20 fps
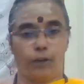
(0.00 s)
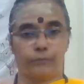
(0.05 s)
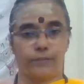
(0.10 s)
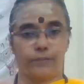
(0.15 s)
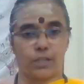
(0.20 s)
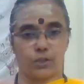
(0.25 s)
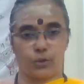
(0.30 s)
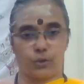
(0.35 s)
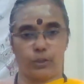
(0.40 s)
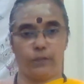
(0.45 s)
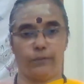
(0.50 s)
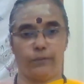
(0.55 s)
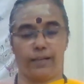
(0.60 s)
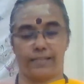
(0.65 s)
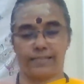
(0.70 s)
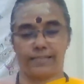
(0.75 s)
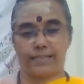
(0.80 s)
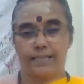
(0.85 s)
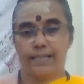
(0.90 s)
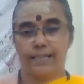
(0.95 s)
of this
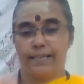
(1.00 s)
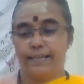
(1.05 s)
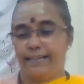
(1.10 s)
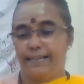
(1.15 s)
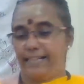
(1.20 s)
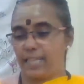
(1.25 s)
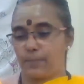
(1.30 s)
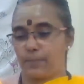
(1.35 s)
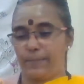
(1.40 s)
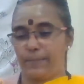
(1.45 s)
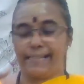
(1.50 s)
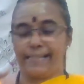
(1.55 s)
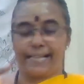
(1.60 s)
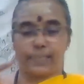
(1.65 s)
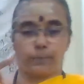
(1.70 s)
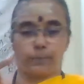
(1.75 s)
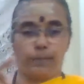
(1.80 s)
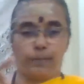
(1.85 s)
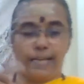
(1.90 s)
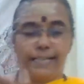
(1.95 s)
universe is being
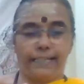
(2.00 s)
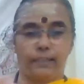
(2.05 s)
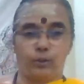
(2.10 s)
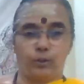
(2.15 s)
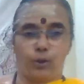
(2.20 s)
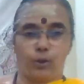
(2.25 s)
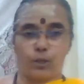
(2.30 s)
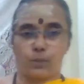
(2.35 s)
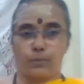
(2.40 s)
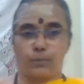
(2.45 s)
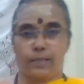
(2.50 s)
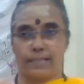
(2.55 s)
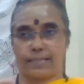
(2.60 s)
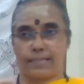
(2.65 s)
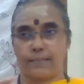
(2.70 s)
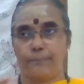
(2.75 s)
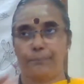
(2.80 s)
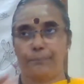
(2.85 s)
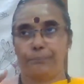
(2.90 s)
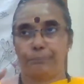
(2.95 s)
explained in those verses.